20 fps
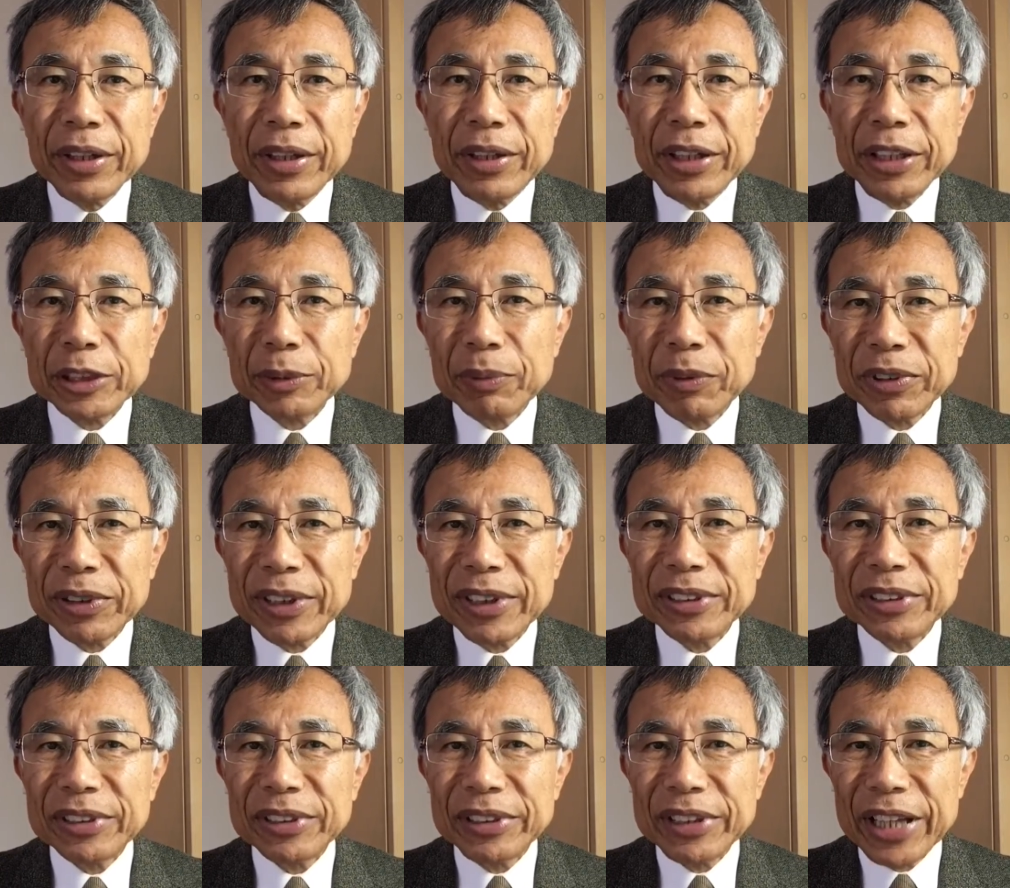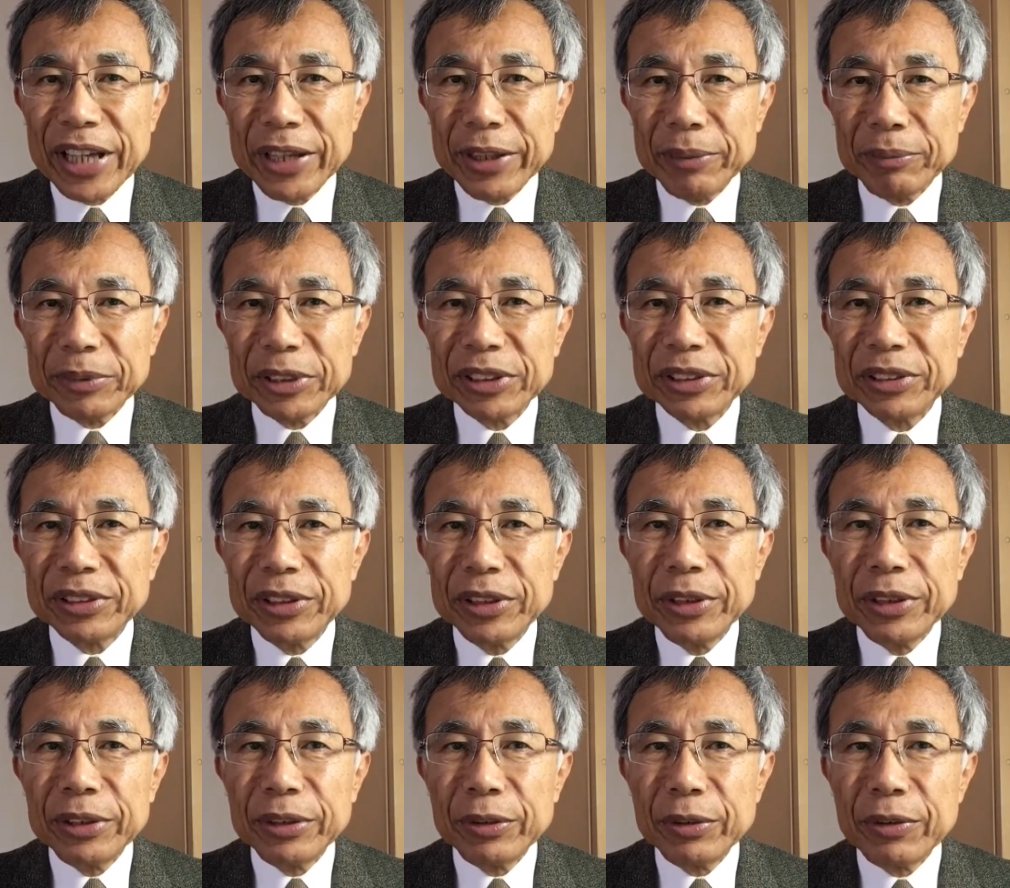respondents' names
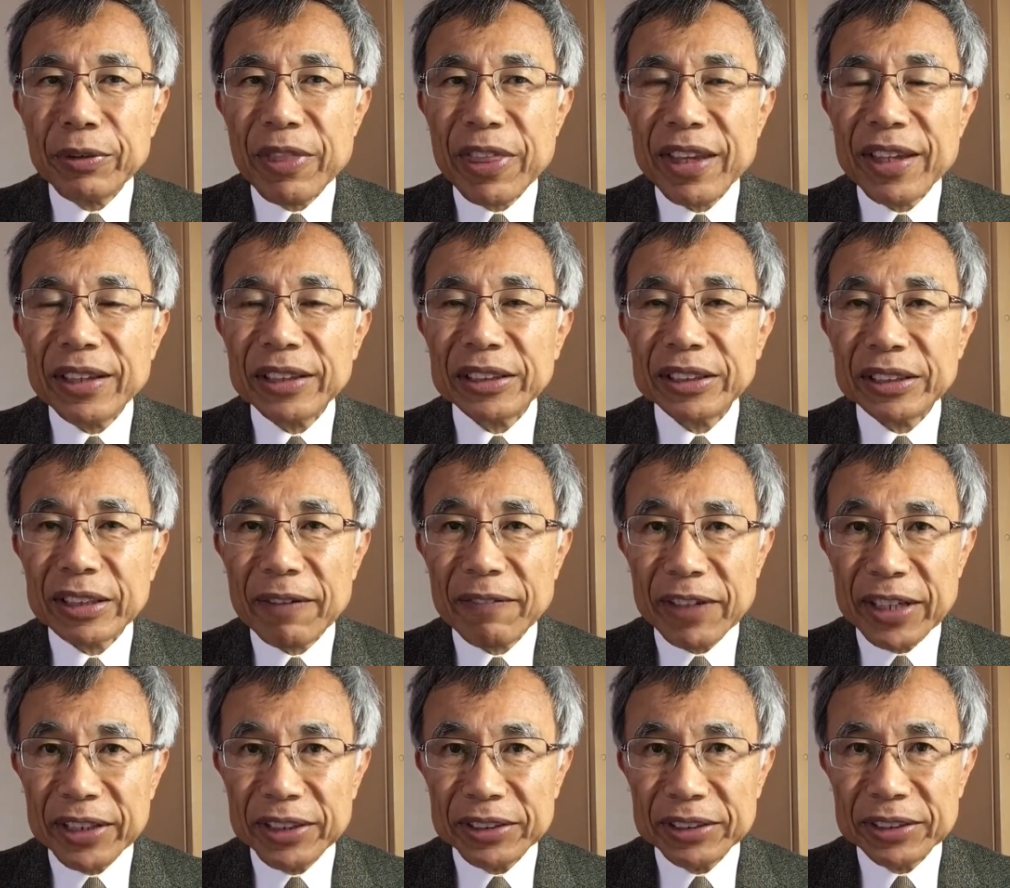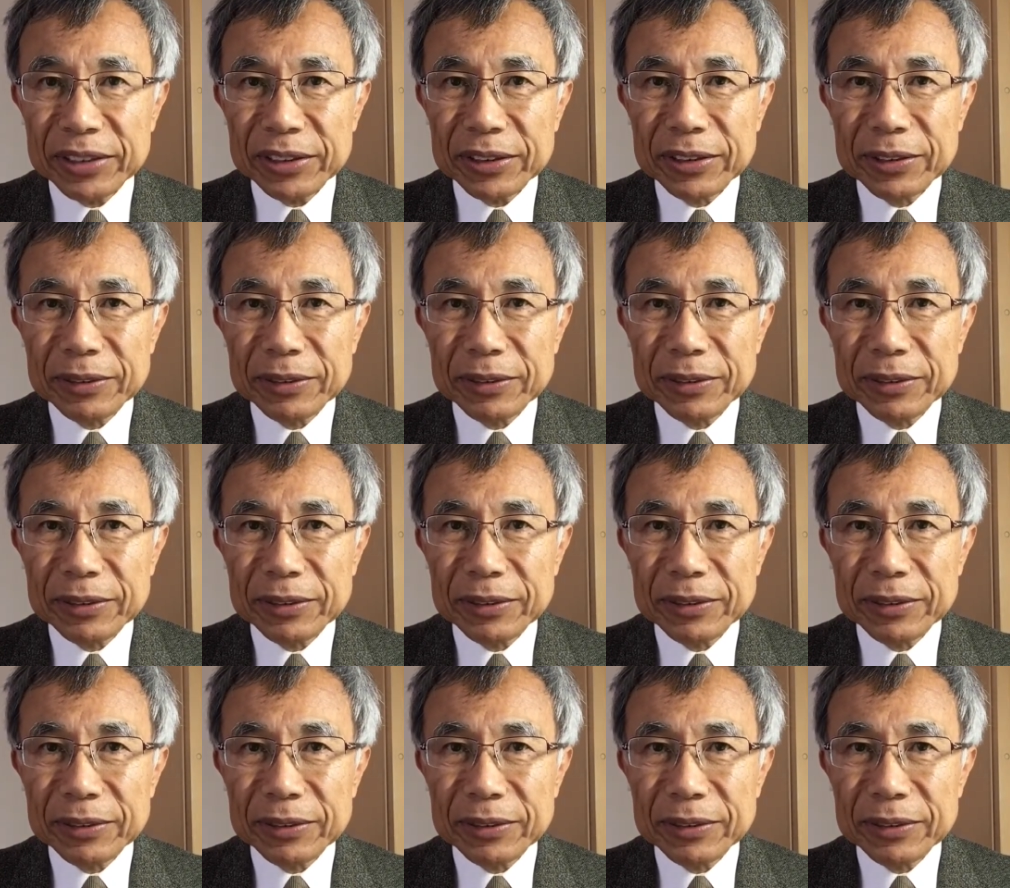to their surveys.